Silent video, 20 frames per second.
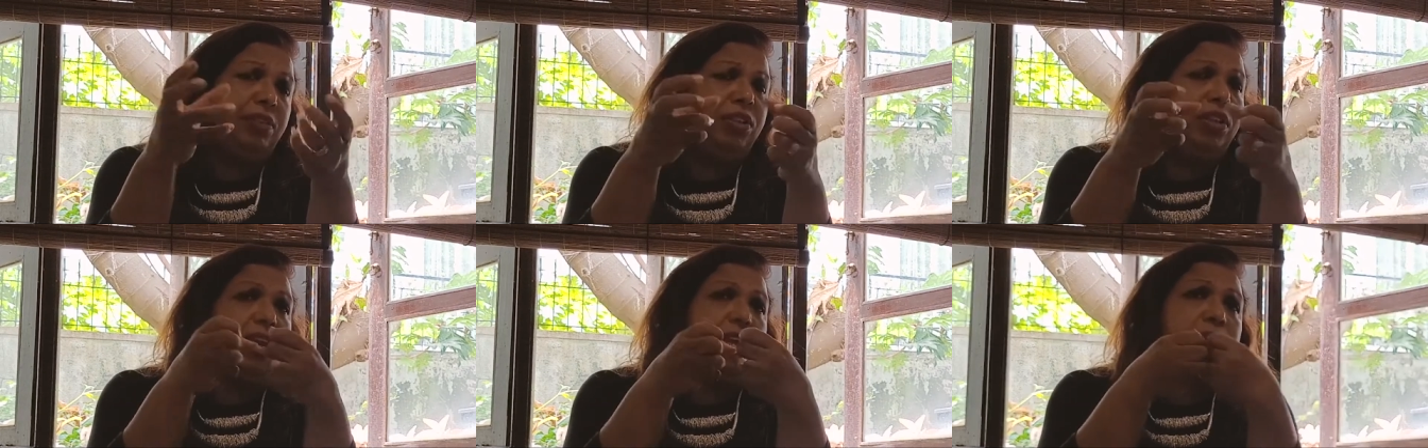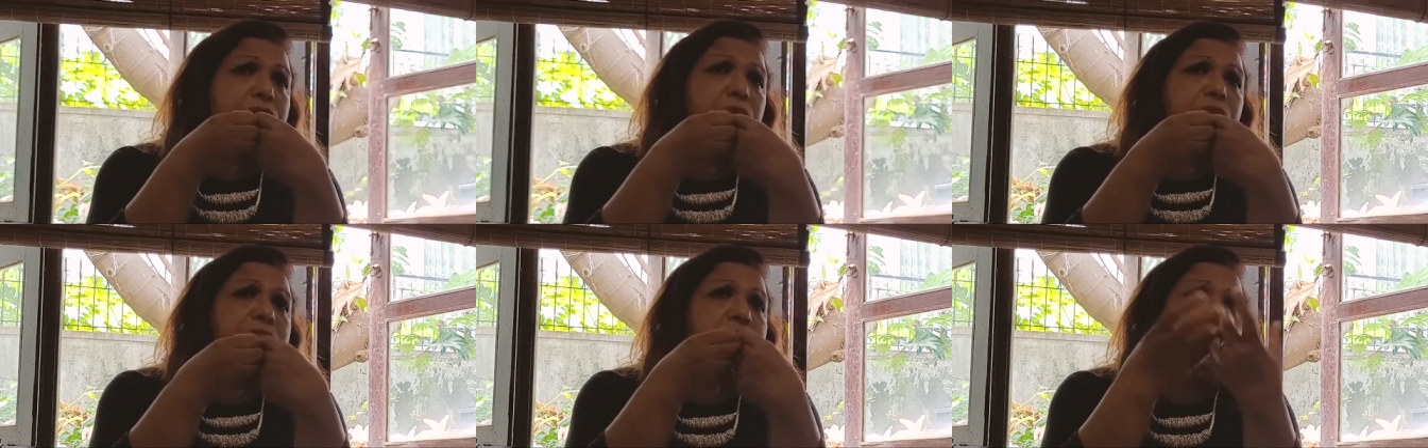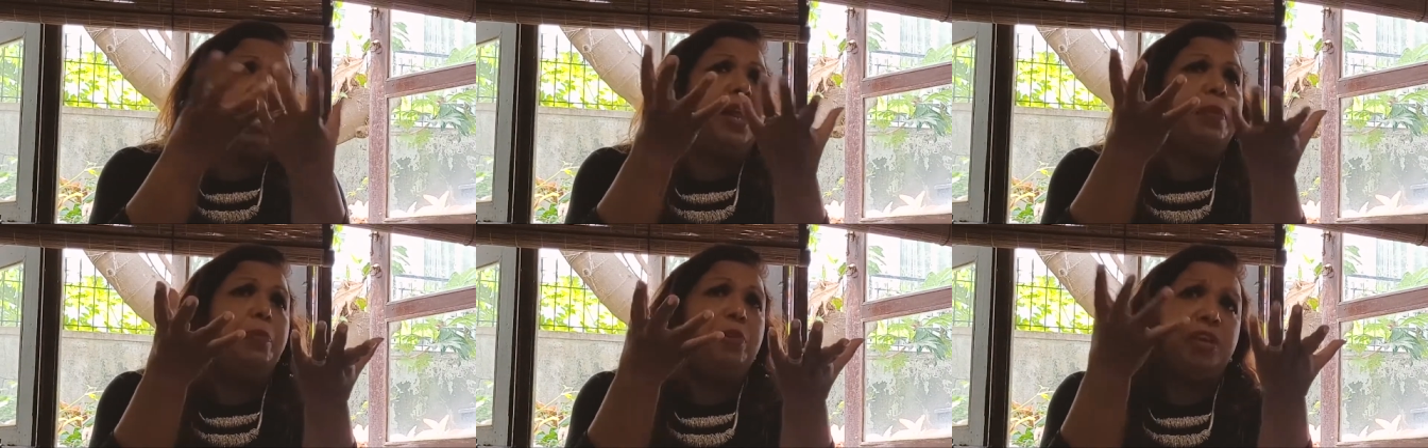She can do a
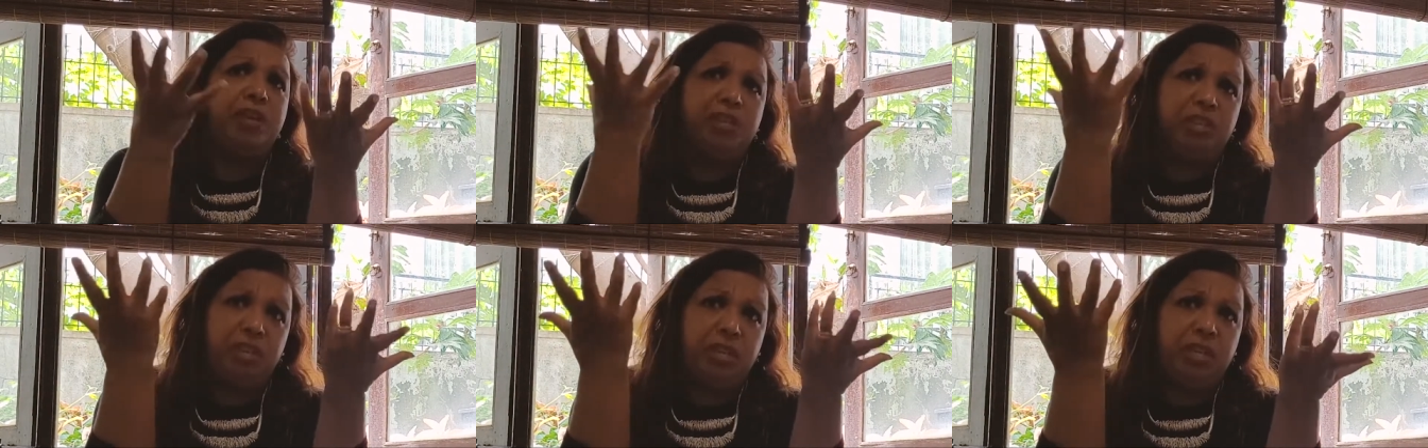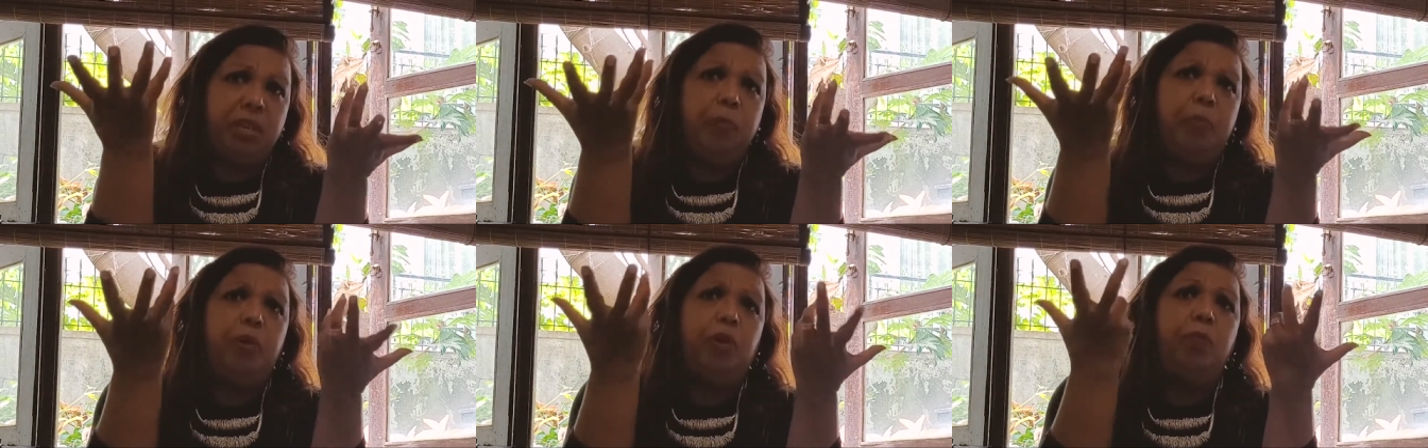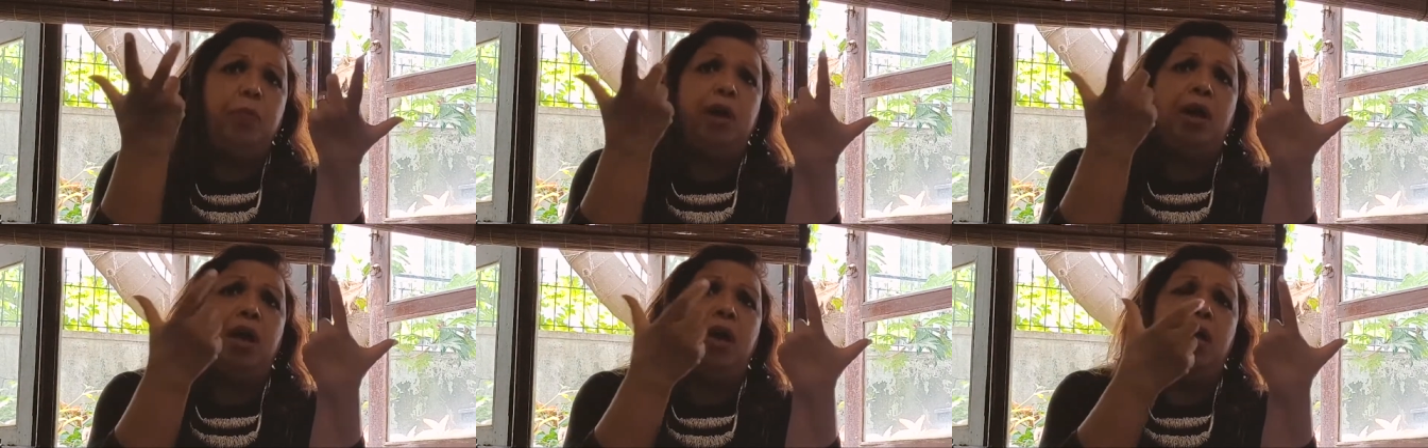child protection
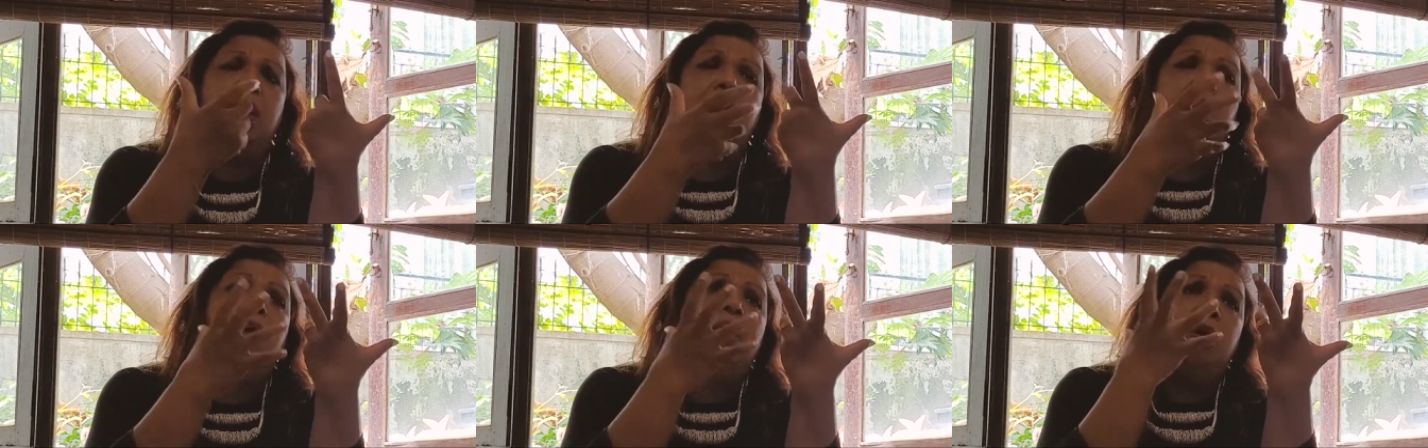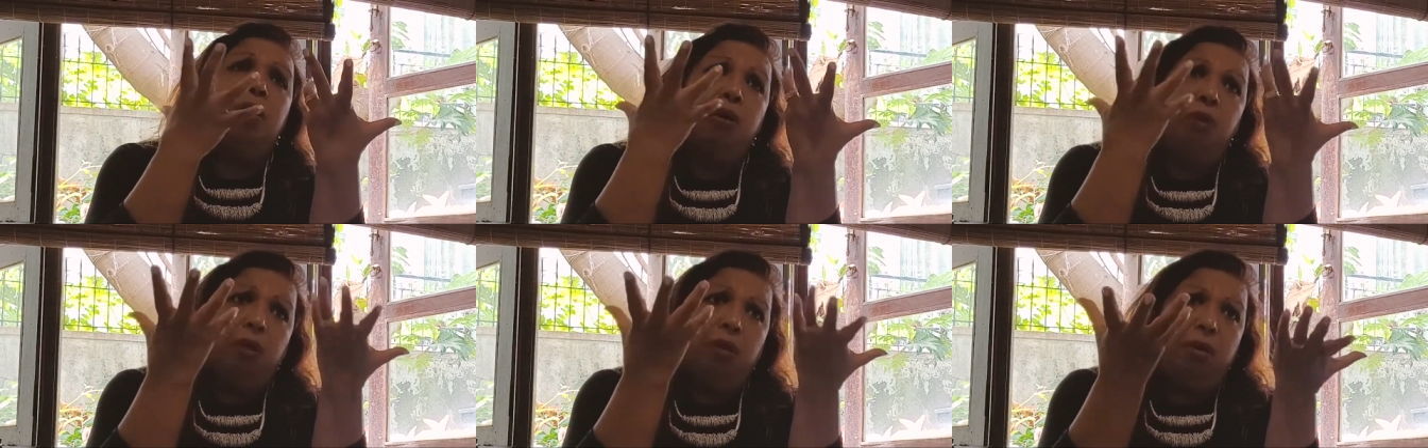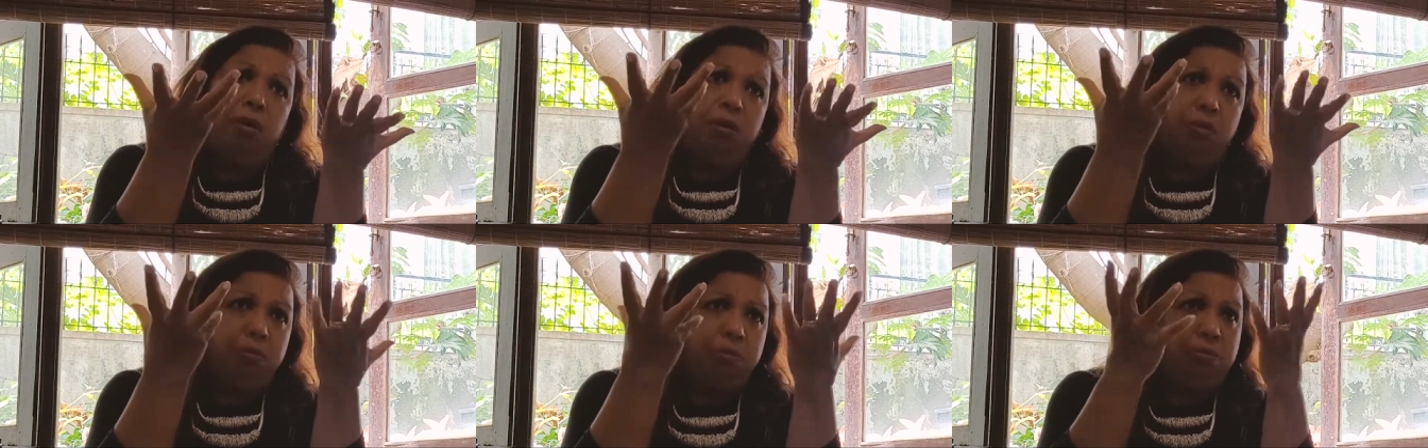diploma or